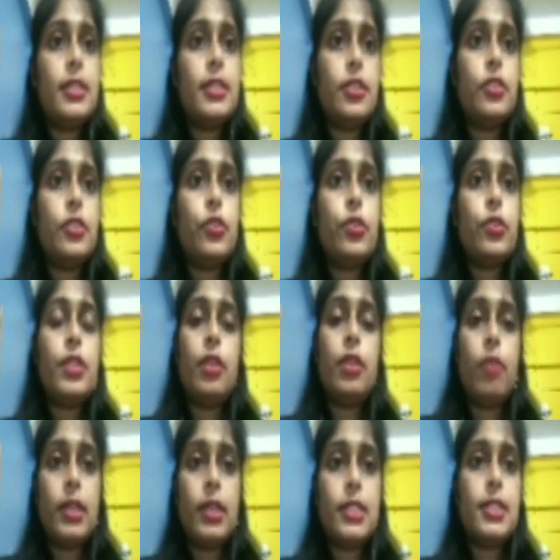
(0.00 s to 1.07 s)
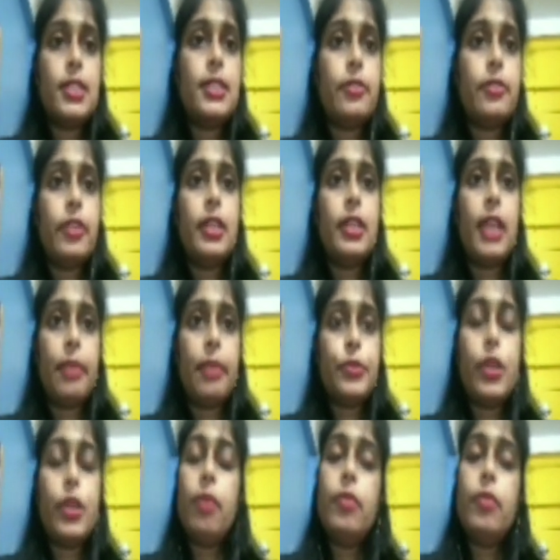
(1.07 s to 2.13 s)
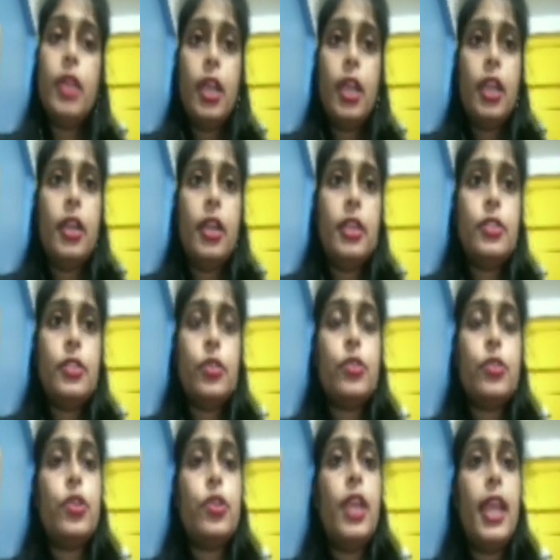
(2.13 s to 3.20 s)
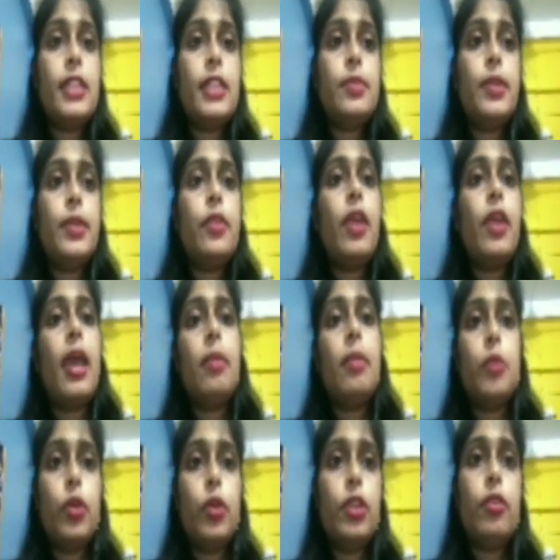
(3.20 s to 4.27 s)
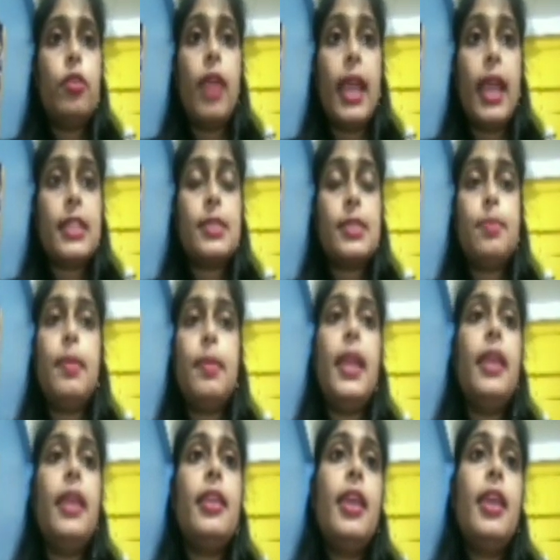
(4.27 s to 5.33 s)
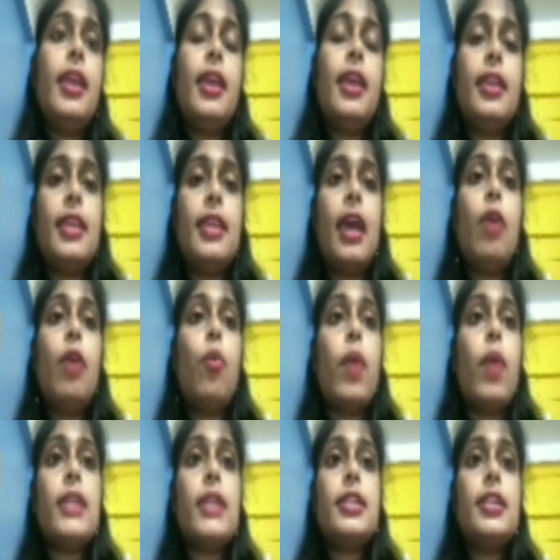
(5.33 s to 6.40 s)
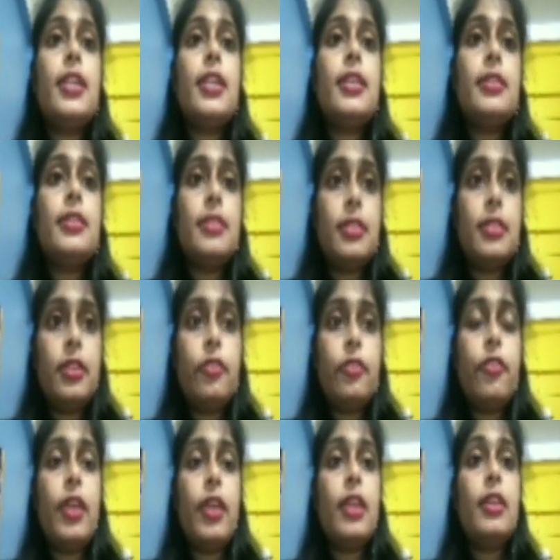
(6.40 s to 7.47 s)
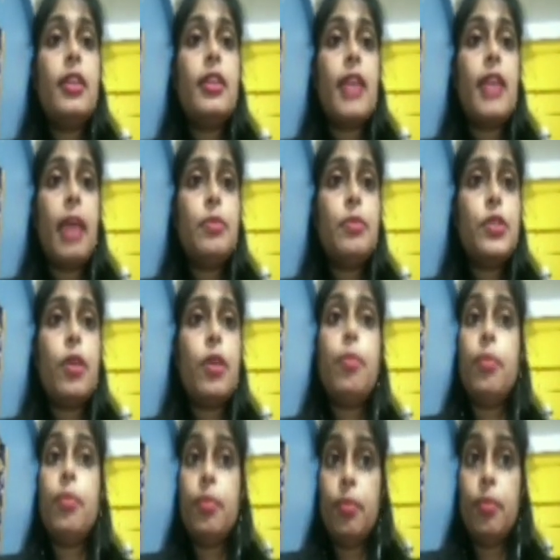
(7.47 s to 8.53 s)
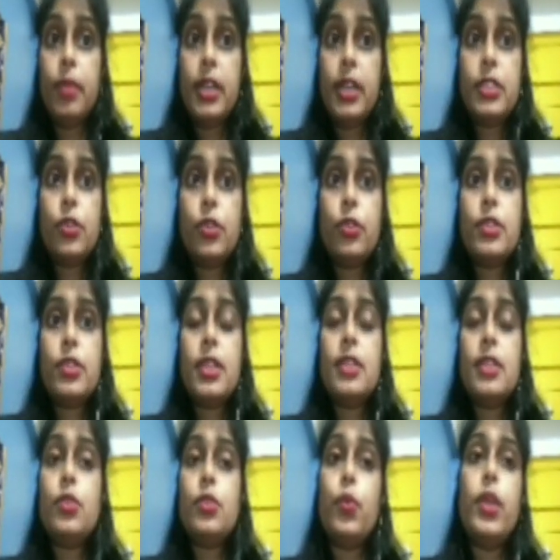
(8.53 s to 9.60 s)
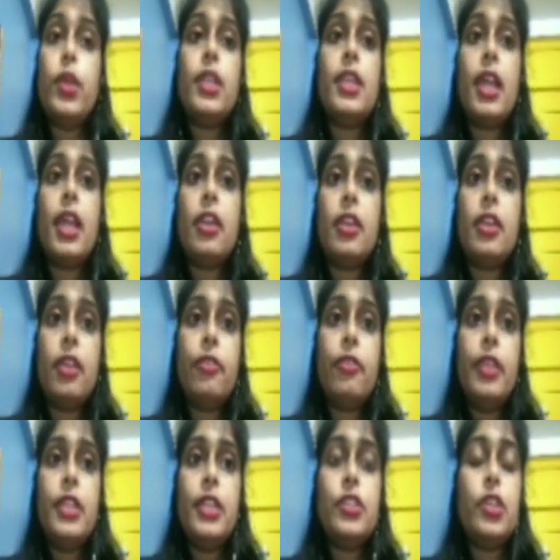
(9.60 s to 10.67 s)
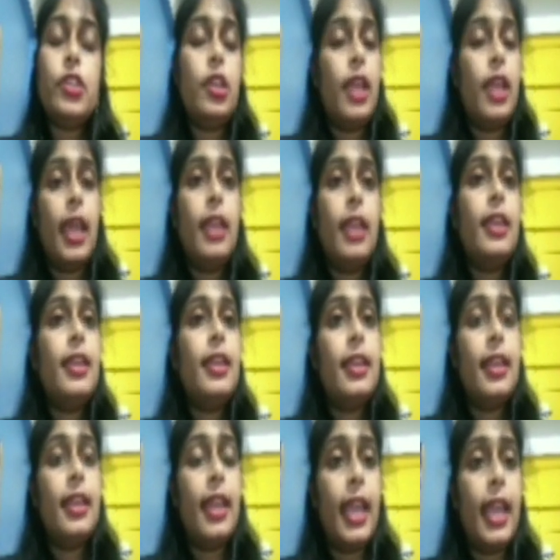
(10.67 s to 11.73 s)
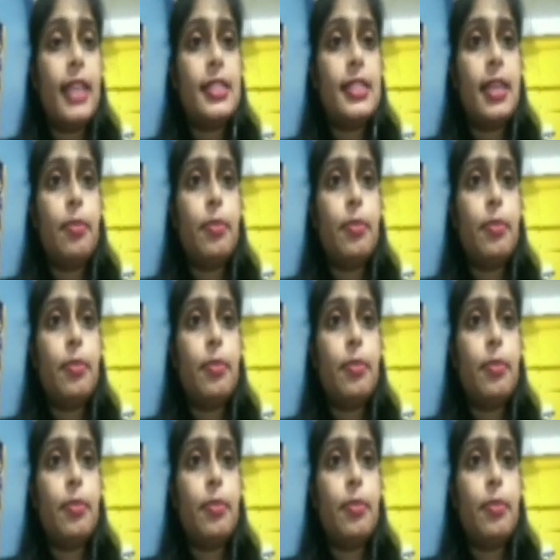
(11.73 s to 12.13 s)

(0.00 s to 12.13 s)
resource and what are the different types of resource. So next video I am going to explain what are the different types of resources with their definition and example.